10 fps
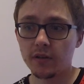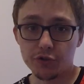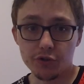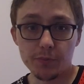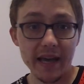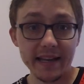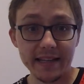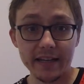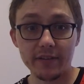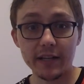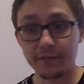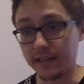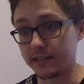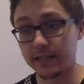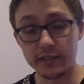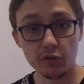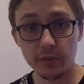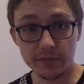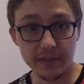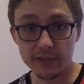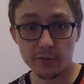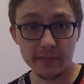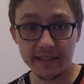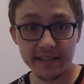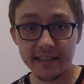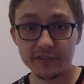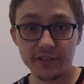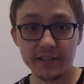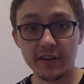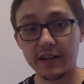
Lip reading: You barely hear anything. It's almost may as well be an electric car.